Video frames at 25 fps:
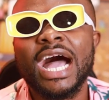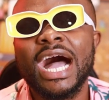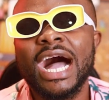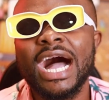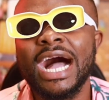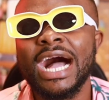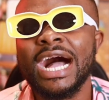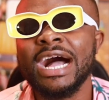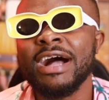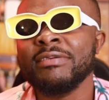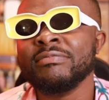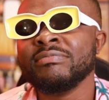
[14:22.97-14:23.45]

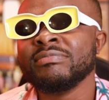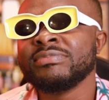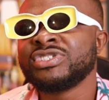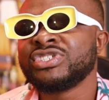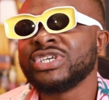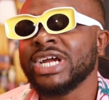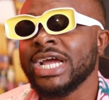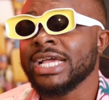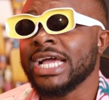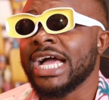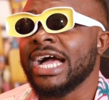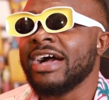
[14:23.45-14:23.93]

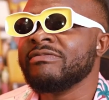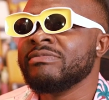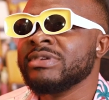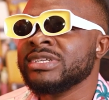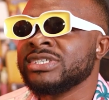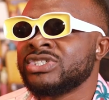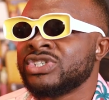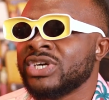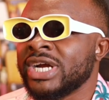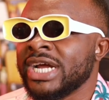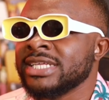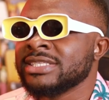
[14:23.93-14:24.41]
I've
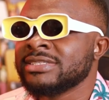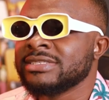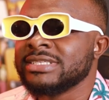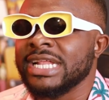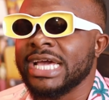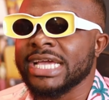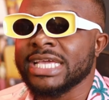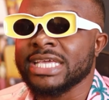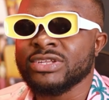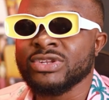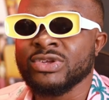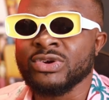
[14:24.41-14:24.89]
been trying to
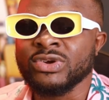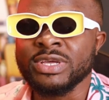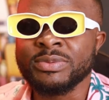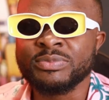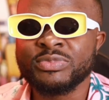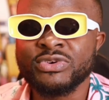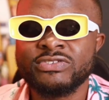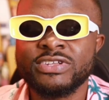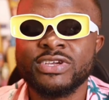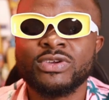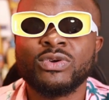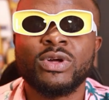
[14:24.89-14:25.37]
like, you know,
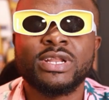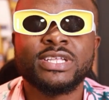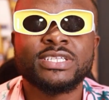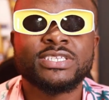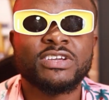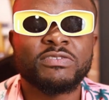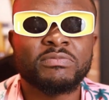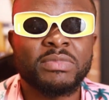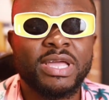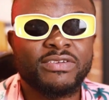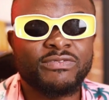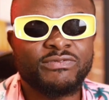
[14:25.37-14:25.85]
improve the
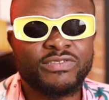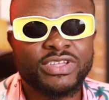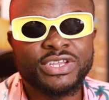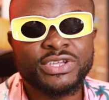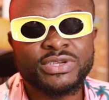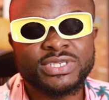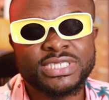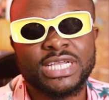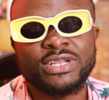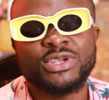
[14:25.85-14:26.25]
quality of my videos.